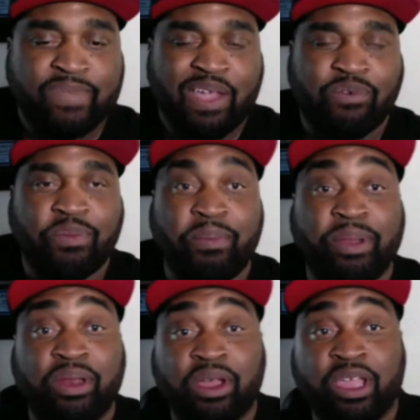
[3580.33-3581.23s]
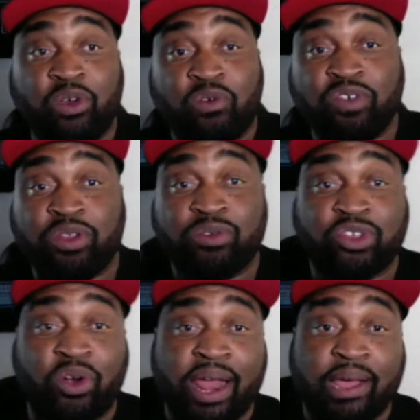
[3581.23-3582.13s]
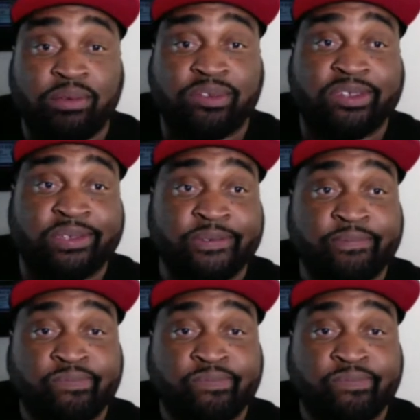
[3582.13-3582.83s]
I remember looking over those grounds,